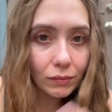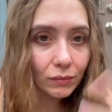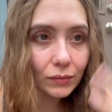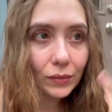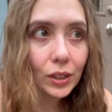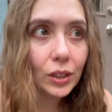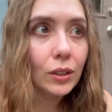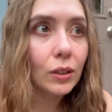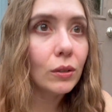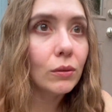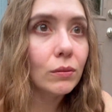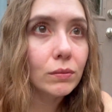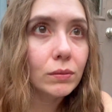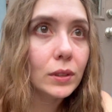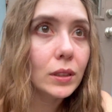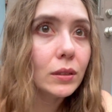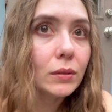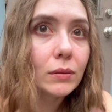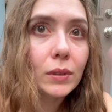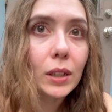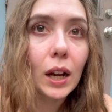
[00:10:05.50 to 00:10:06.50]
you know,
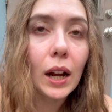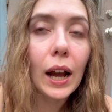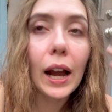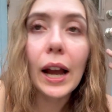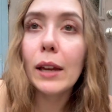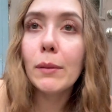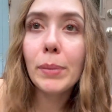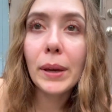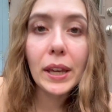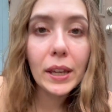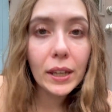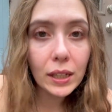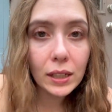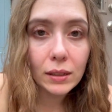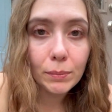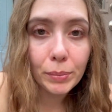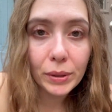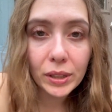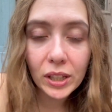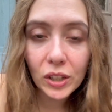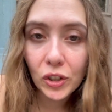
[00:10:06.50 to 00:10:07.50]
high paying
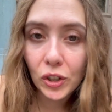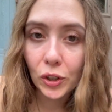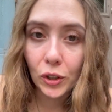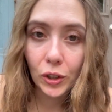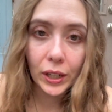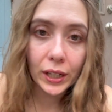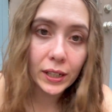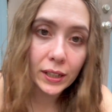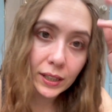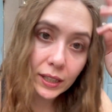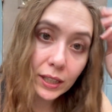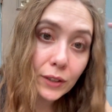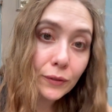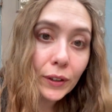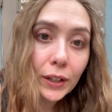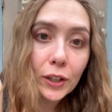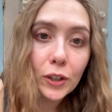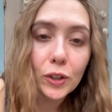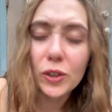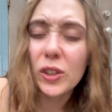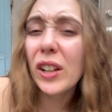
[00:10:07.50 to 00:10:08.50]
position or getting six figures.